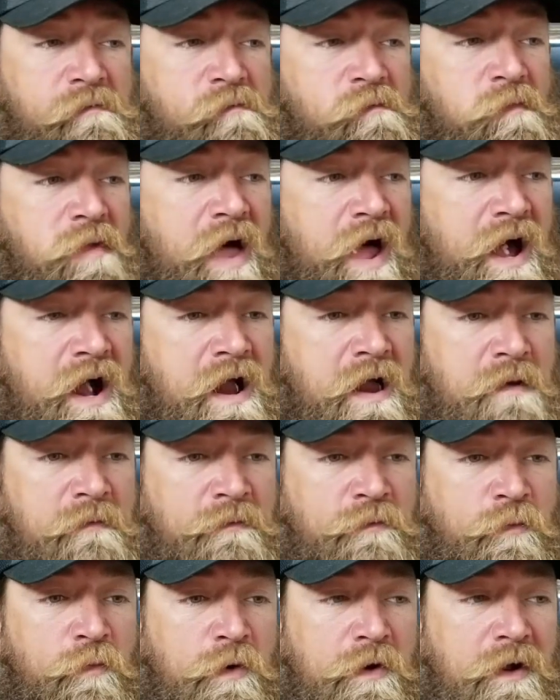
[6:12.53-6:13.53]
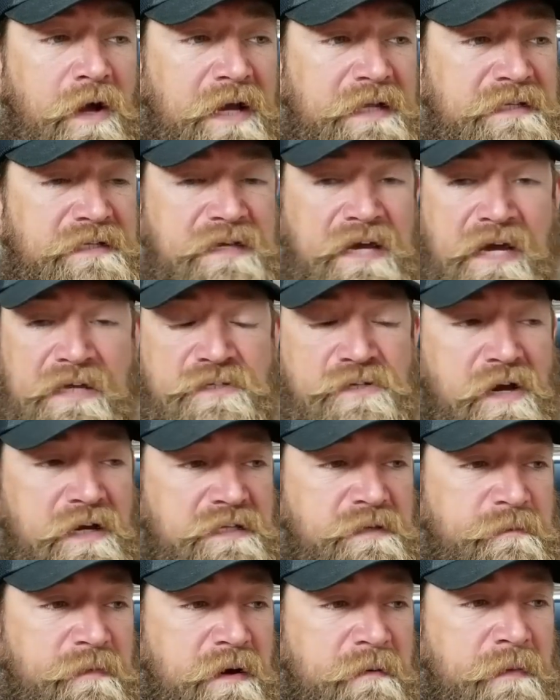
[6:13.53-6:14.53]
What do I do? I talked
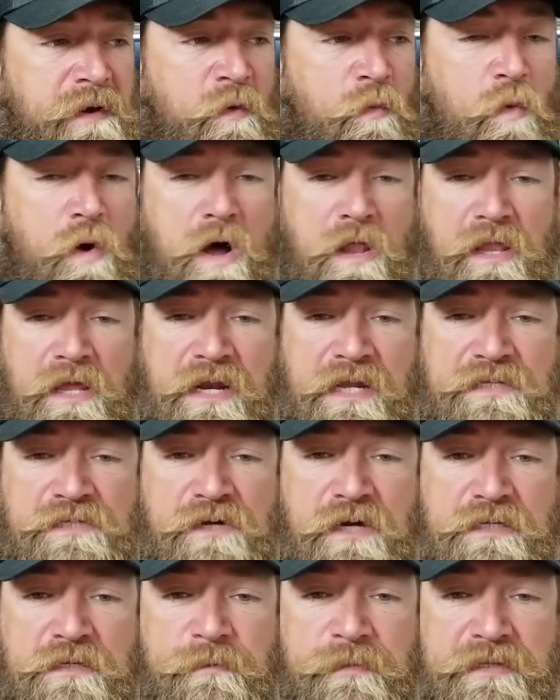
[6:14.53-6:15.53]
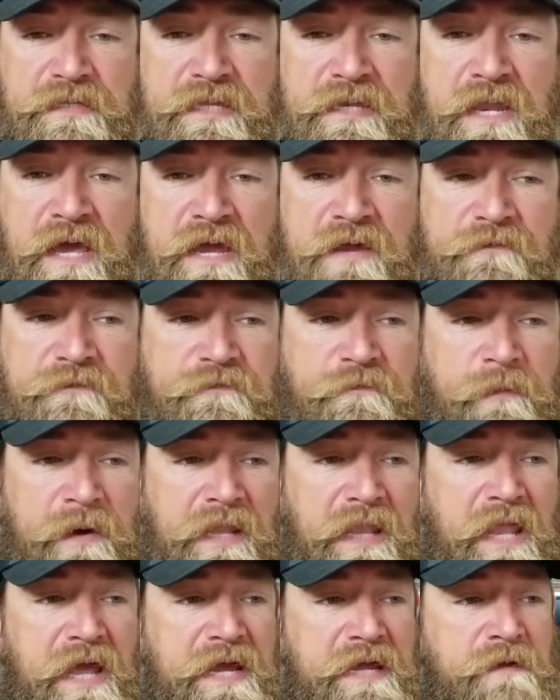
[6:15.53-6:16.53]
about my wallet. I talked about the knife, my
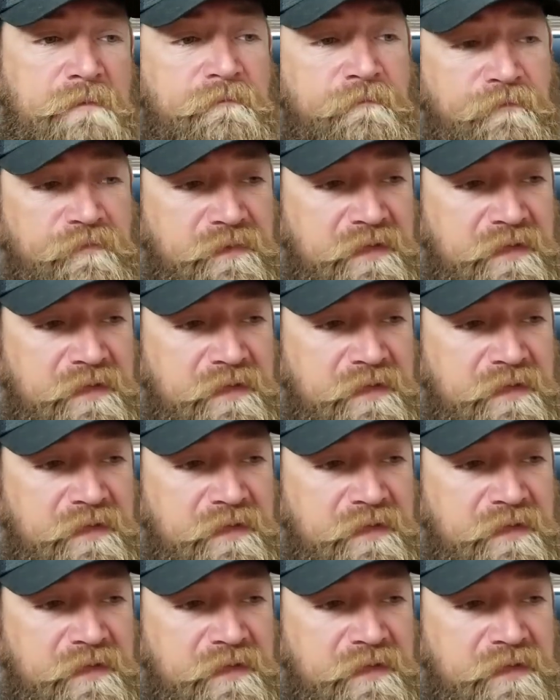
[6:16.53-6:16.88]
light.